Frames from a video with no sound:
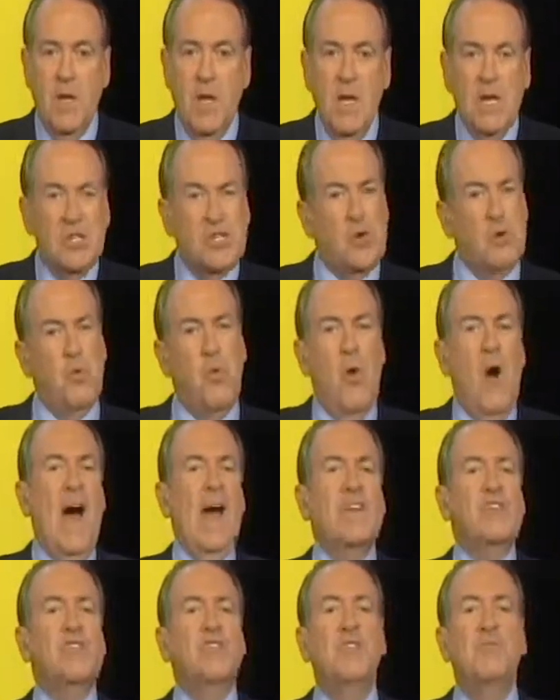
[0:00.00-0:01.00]
So why
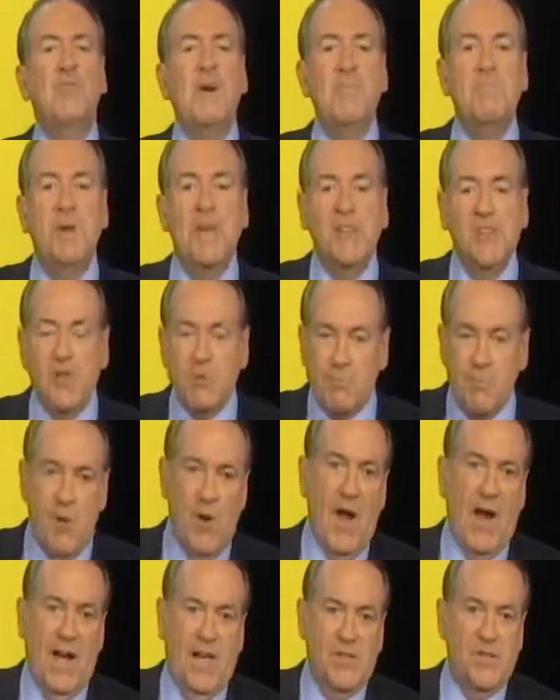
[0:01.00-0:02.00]
should we be
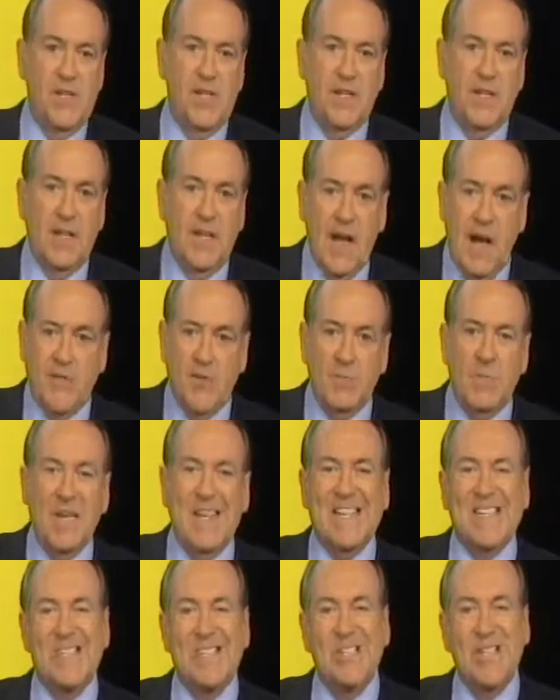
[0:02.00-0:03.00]
surprised that government
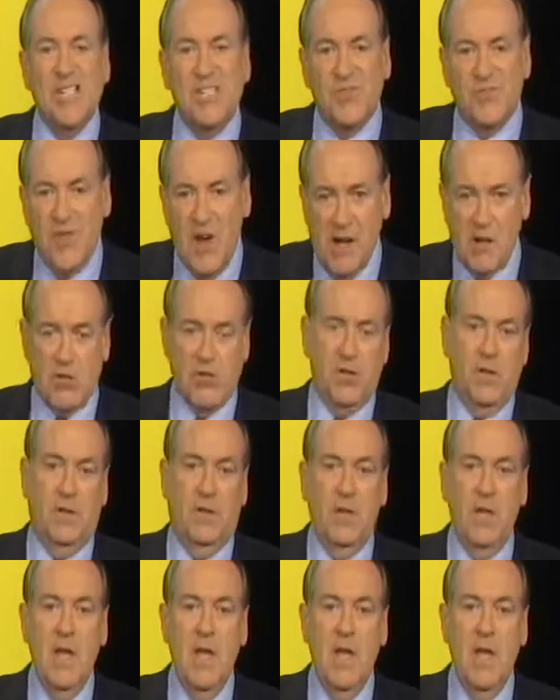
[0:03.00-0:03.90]
is dysfunctional